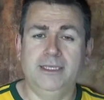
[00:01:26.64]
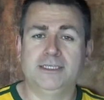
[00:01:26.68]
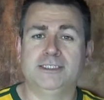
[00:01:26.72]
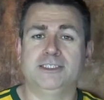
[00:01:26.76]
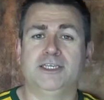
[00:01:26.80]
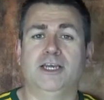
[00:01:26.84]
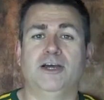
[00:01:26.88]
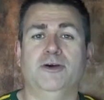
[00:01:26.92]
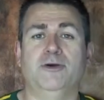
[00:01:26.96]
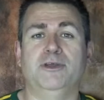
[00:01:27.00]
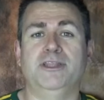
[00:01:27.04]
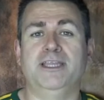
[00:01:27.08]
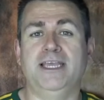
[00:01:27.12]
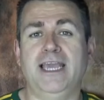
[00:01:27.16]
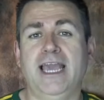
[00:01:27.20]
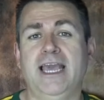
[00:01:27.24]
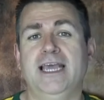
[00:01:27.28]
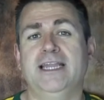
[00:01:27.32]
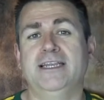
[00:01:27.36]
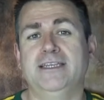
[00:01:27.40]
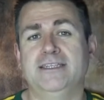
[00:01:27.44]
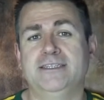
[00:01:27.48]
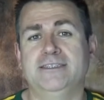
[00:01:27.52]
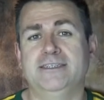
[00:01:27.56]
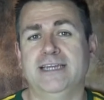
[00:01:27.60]
So in the
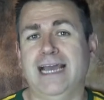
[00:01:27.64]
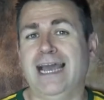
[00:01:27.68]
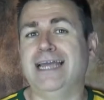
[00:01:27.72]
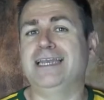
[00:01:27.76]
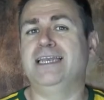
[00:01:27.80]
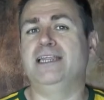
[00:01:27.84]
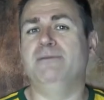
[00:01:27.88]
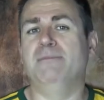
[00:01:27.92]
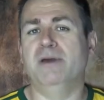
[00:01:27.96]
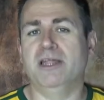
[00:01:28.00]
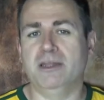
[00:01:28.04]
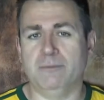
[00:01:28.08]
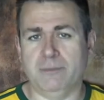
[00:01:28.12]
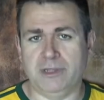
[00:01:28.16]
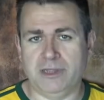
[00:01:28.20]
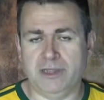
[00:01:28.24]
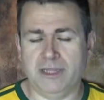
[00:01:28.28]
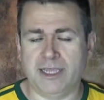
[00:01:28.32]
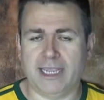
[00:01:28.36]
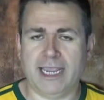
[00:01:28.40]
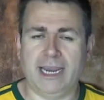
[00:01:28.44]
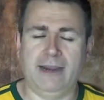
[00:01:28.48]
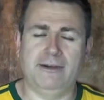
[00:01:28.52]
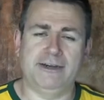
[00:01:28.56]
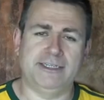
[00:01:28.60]
end, Andy Millman,
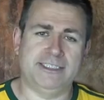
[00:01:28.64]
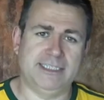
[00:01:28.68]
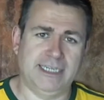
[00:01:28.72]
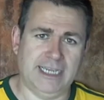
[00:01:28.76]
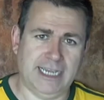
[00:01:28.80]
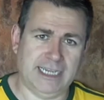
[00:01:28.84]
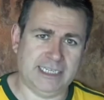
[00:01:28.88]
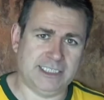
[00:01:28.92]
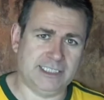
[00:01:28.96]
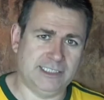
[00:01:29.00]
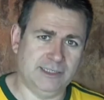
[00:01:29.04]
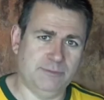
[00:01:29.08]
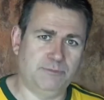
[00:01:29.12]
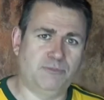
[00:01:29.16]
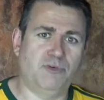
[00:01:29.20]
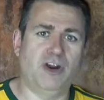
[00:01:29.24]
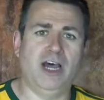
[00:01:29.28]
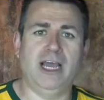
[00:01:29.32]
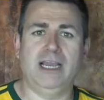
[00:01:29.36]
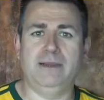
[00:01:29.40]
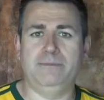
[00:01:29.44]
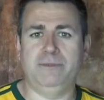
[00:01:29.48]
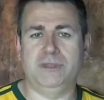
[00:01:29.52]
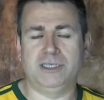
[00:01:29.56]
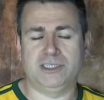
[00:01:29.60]
the character, has to
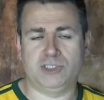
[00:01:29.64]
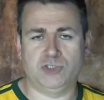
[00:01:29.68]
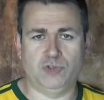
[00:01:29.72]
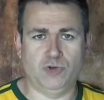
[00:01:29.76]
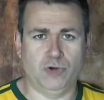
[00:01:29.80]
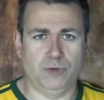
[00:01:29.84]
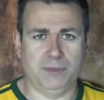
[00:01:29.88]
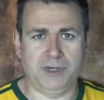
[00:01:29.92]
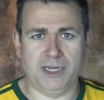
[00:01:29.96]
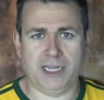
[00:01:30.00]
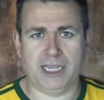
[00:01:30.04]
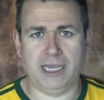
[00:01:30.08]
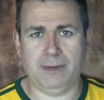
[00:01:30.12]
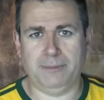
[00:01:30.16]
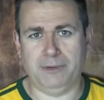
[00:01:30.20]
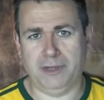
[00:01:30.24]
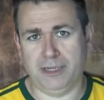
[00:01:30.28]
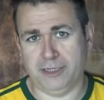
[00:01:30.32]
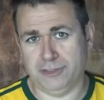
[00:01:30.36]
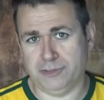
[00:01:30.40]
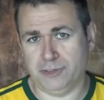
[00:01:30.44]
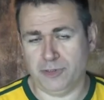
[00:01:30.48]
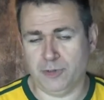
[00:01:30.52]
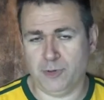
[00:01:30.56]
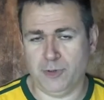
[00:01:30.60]
bribe this doorman a couple
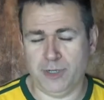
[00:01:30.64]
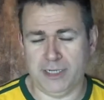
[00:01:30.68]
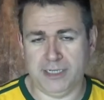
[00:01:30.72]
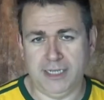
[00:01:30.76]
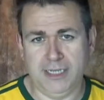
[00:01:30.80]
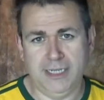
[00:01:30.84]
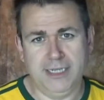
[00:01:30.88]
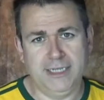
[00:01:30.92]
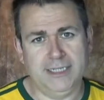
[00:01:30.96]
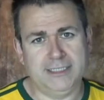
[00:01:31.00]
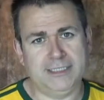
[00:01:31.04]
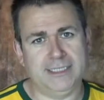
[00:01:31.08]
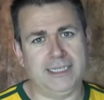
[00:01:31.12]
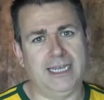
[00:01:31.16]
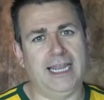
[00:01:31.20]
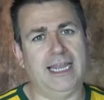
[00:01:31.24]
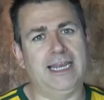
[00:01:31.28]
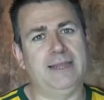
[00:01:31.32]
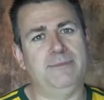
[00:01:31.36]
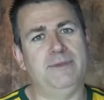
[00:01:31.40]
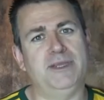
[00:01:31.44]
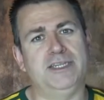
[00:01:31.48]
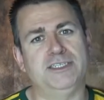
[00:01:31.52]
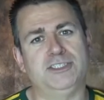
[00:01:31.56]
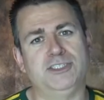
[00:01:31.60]
of hundred quid to
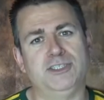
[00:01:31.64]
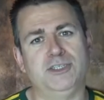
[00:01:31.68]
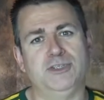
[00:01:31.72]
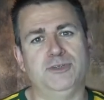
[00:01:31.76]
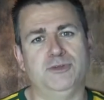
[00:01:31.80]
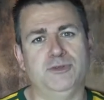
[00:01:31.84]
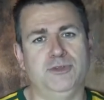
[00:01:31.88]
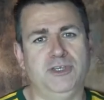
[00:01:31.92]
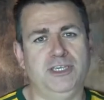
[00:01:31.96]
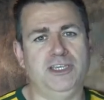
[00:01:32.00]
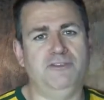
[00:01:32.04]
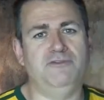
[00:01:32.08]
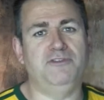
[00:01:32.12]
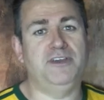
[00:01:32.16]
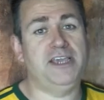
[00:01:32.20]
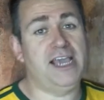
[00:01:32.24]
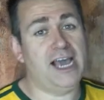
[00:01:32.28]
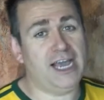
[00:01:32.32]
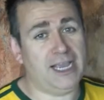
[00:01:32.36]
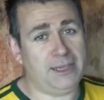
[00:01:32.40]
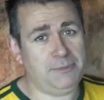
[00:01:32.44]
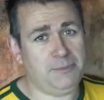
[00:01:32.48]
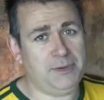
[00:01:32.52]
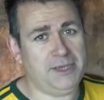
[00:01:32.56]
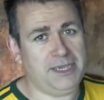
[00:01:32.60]
let him into the
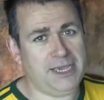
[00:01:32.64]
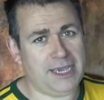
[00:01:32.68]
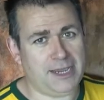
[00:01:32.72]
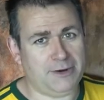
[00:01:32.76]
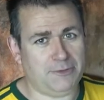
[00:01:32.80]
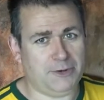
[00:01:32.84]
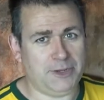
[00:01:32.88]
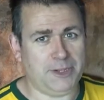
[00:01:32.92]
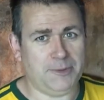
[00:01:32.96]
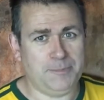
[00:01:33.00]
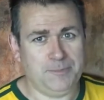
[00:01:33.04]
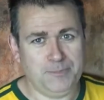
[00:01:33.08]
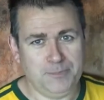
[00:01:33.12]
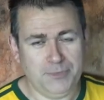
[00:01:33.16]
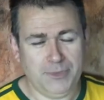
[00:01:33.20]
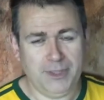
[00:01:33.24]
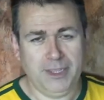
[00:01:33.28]
VIP area.